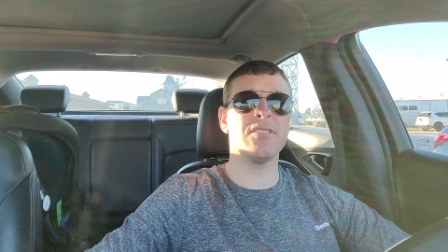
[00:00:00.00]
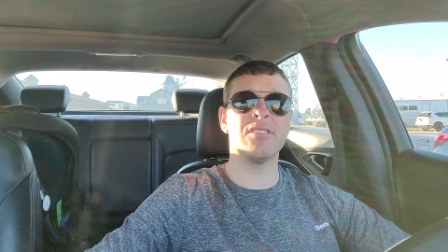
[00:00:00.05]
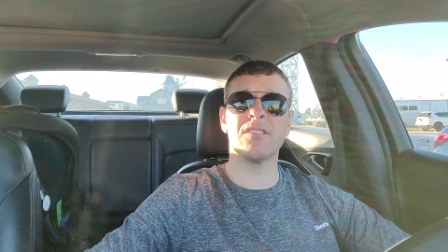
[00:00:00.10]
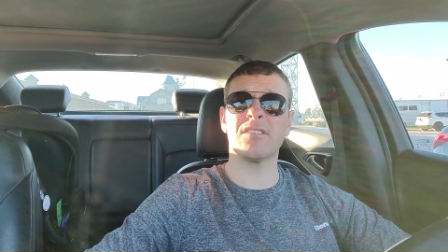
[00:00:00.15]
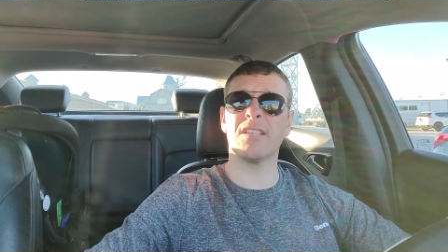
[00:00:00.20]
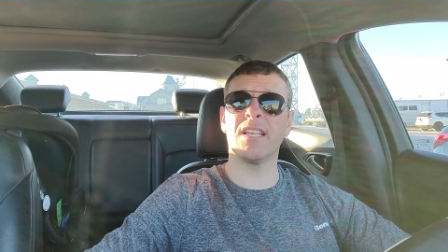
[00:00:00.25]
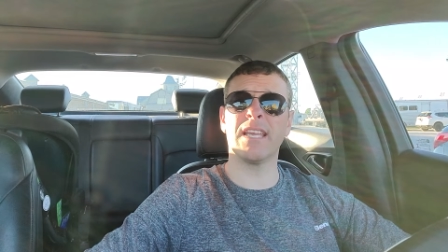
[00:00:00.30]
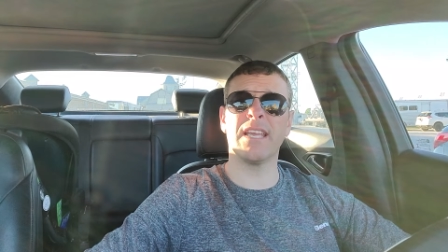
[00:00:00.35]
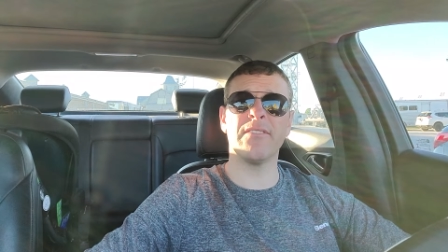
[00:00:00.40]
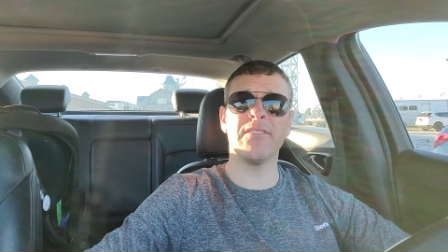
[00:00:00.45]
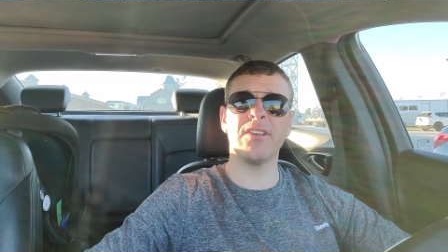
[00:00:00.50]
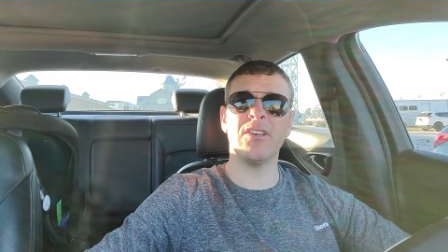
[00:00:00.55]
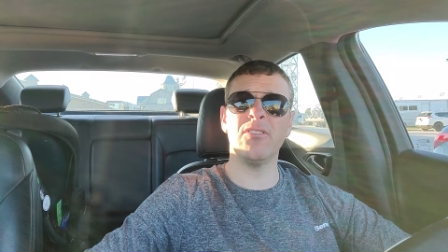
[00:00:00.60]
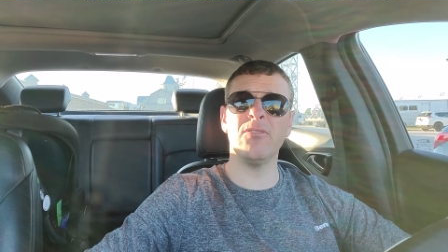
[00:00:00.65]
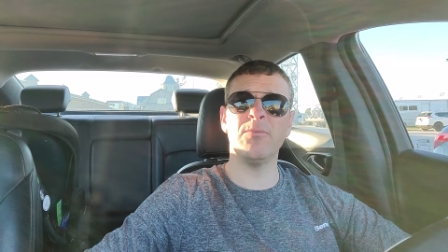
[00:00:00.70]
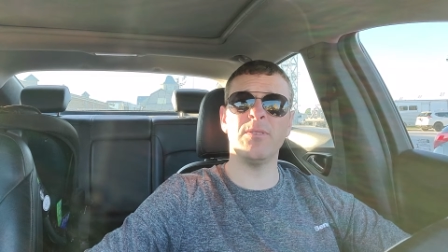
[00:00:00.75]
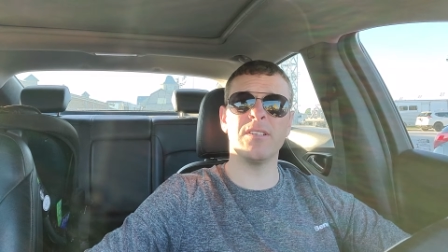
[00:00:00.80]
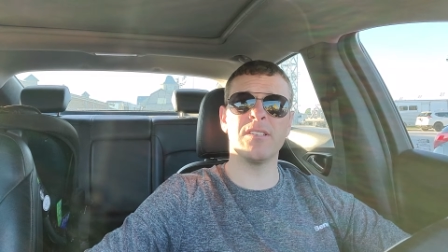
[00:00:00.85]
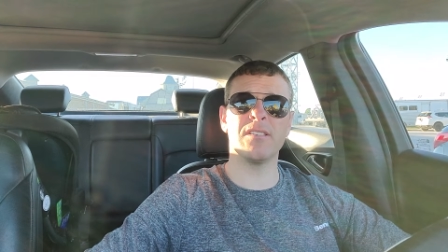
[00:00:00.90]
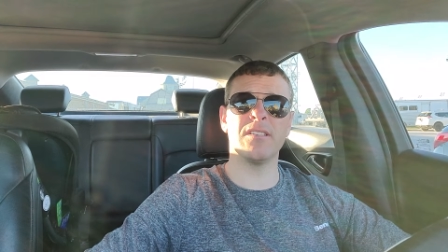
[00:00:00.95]
just like every
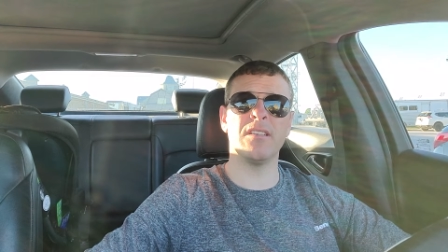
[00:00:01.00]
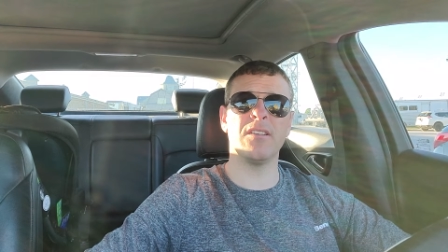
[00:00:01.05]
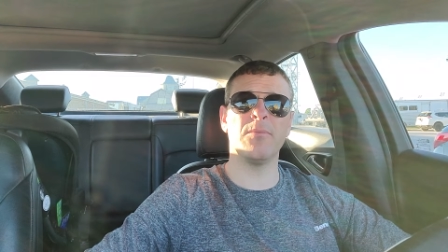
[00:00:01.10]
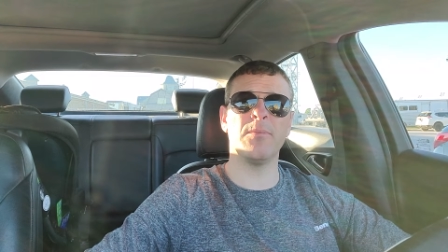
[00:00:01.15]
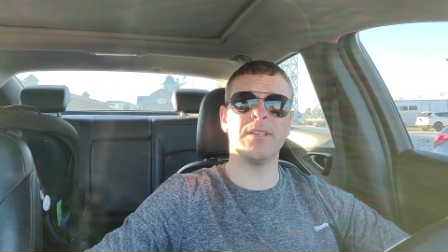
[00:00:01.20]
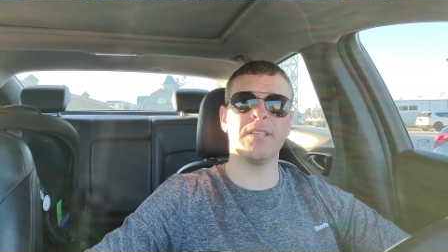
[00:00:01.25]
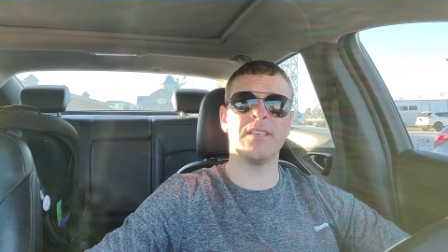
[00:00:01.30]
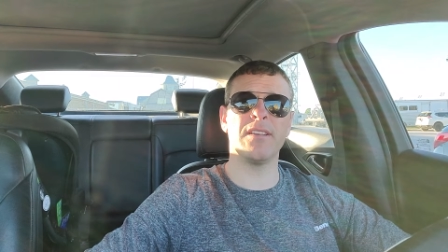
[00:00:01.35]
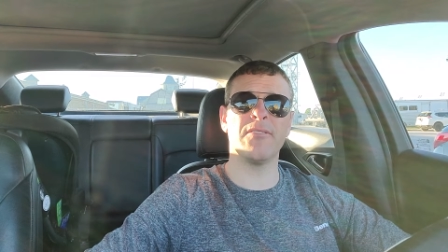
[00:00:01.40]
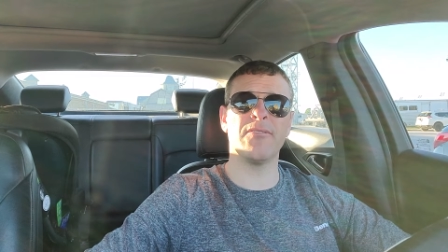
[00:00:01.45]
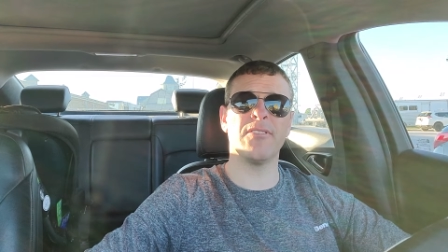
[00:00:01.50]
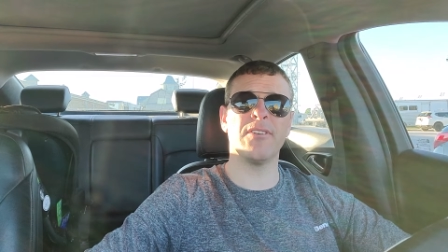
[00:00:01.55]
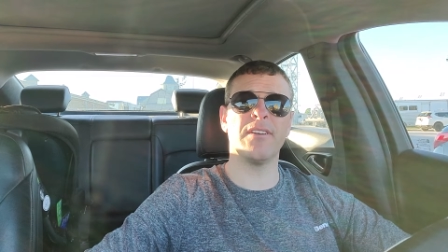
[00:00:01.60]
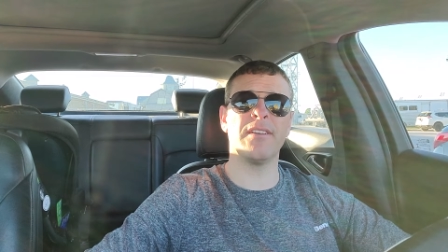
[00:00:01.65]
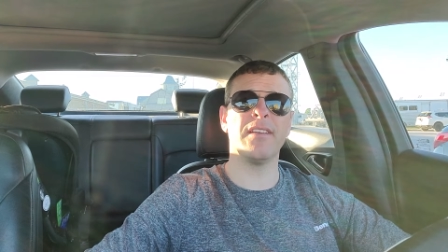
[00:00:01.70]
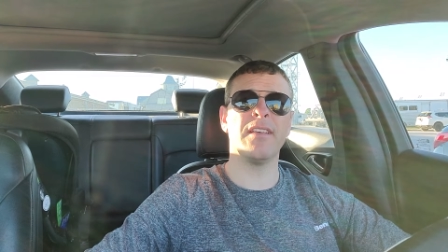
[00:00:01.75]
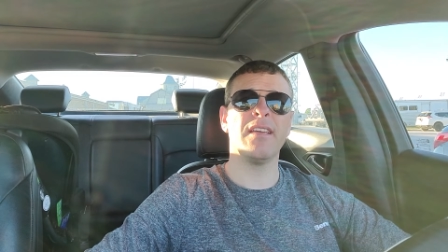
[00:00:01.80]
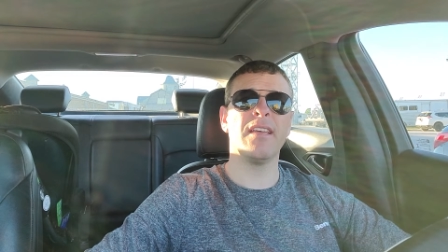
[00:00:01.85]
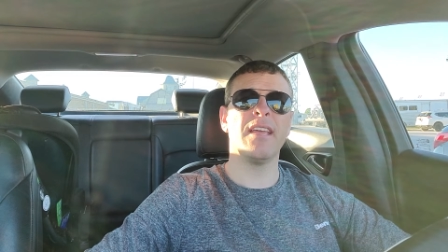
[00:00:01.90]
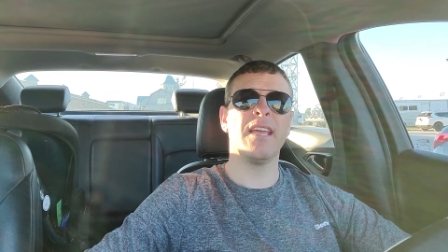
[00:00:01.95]
human is a little bit different.
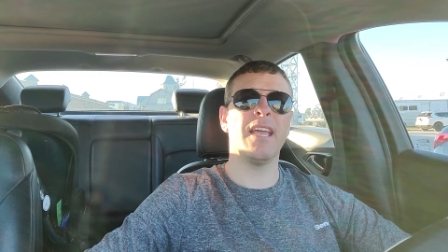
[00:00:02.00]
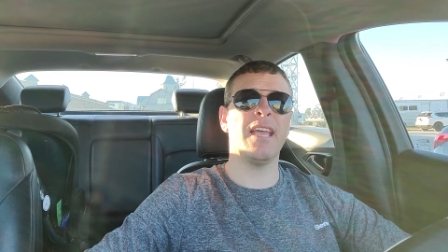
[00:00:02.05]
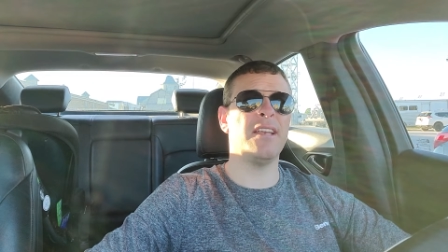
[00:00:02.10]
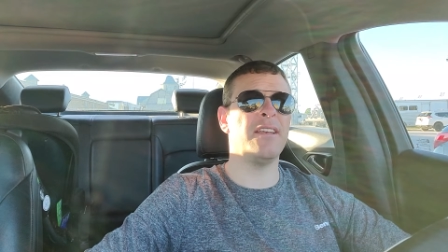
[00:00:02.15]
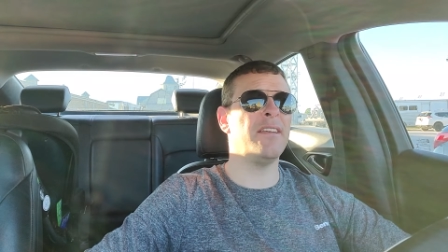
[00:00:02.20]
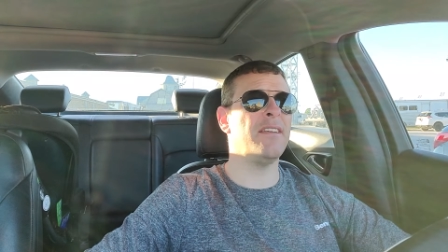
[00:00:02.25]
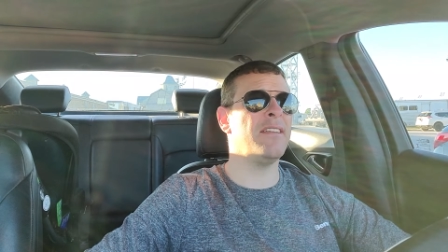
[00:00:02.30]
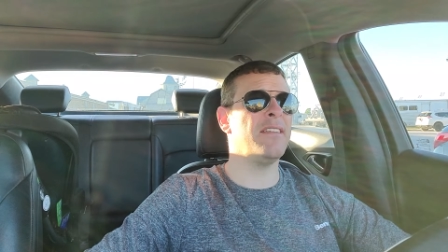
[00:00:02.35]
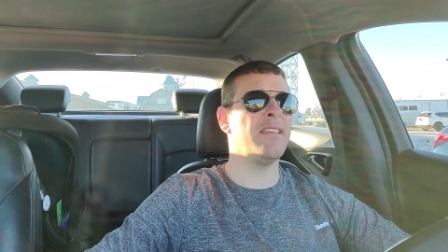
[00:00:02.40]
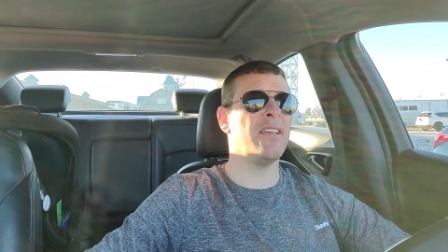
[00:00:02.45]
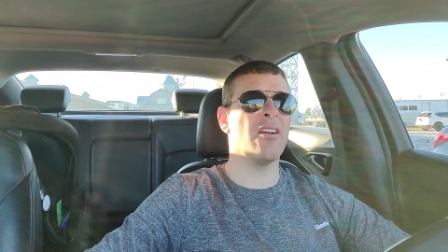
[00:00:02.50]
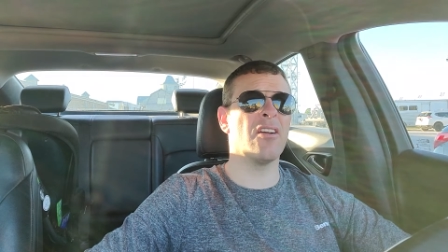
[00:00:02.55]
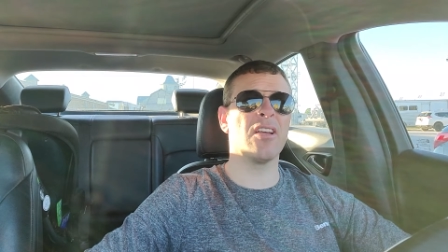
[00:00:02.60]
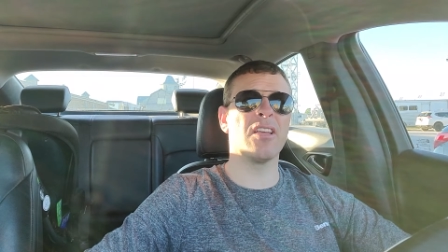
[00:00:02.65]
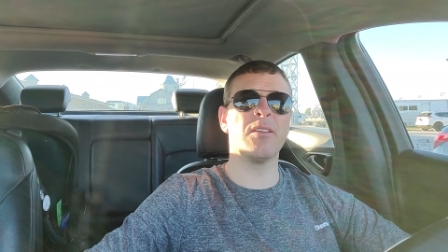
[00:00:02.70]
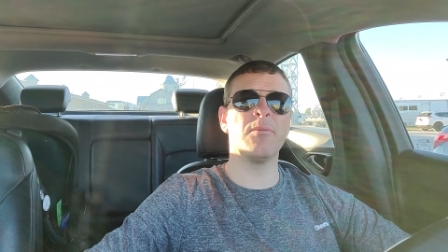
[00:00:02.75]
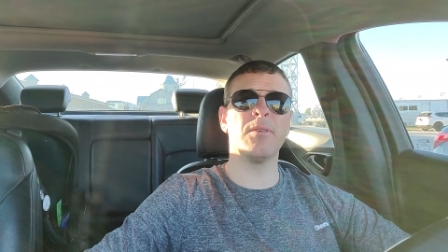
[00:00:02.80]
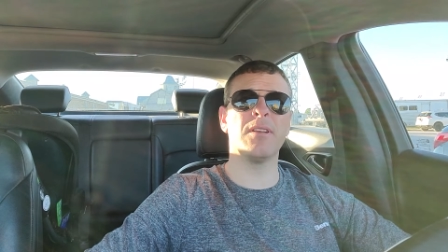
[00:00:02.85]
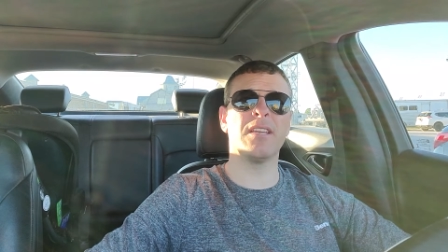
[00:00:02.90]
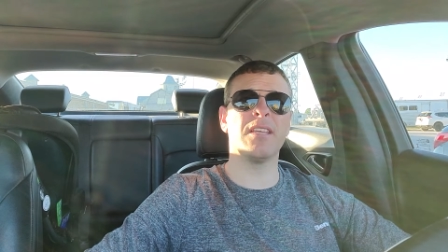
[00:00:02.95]
And the
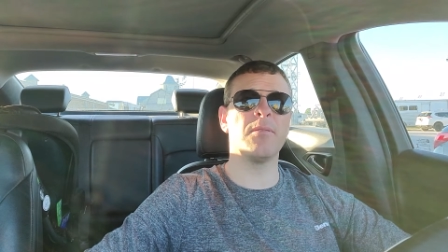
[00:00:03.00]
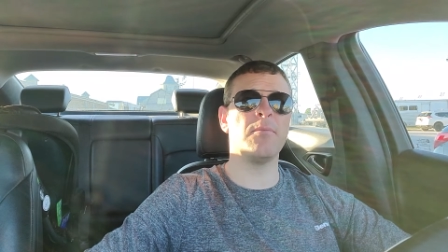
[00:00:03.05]
argument